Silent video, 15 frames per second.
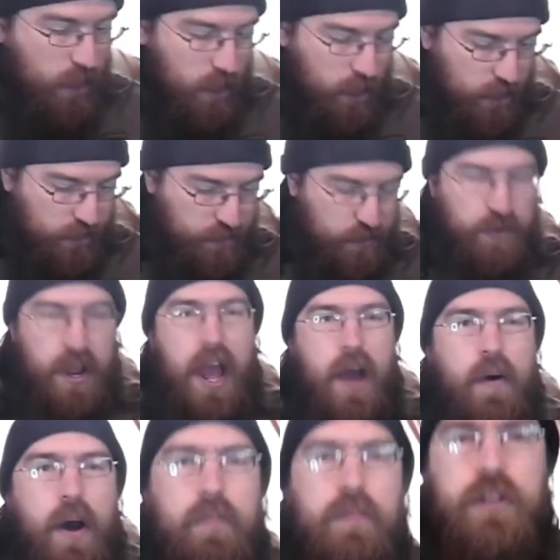Alright, so now
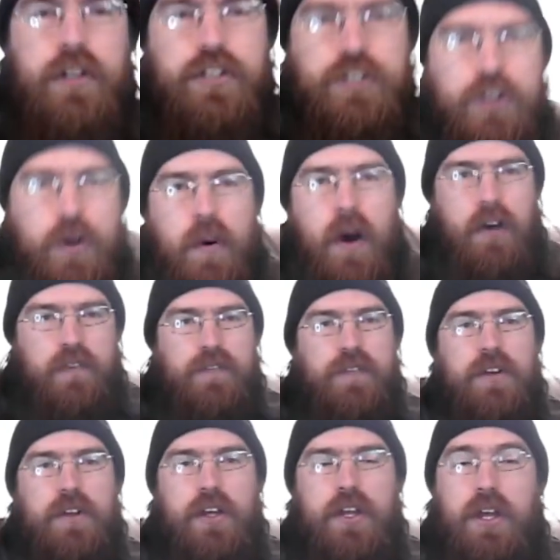I'm going to show off
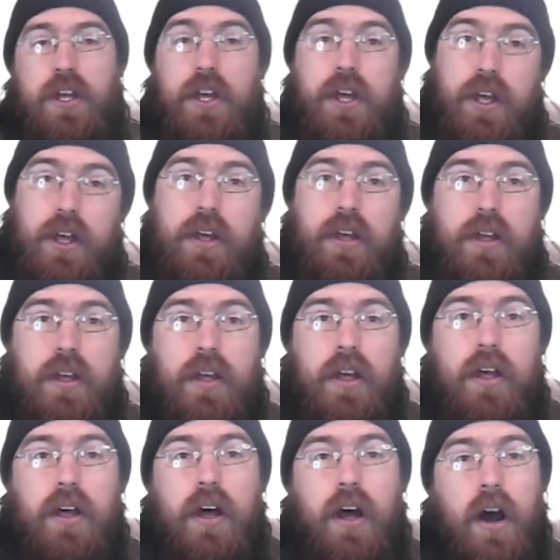
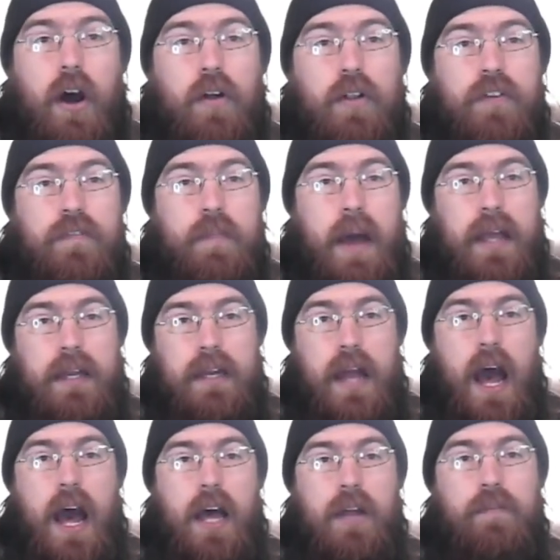all of my
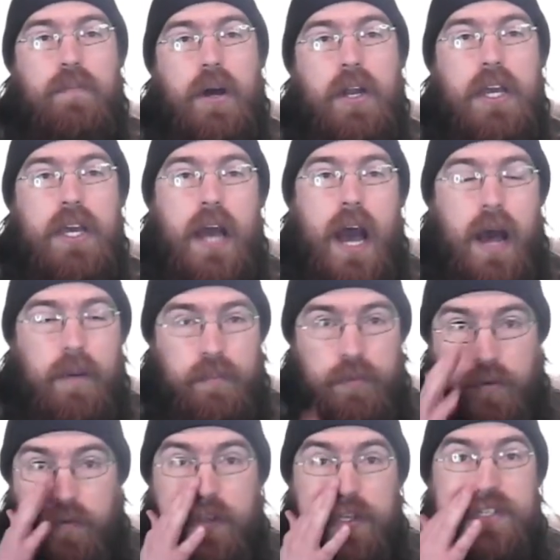non-buddy cop
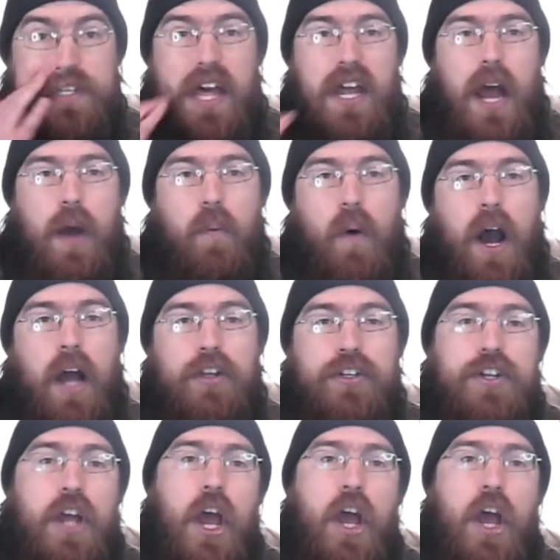movies that I watched